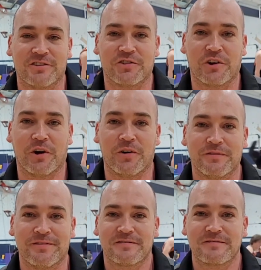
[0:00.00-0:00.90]

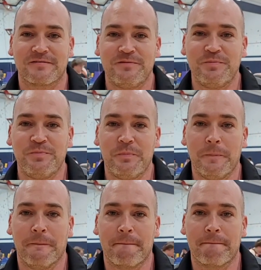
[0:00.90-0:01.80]
So. As a high school
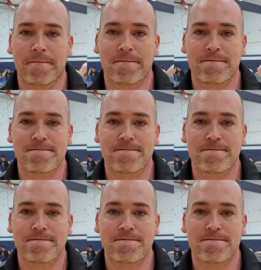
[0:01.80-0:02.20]
gymnast,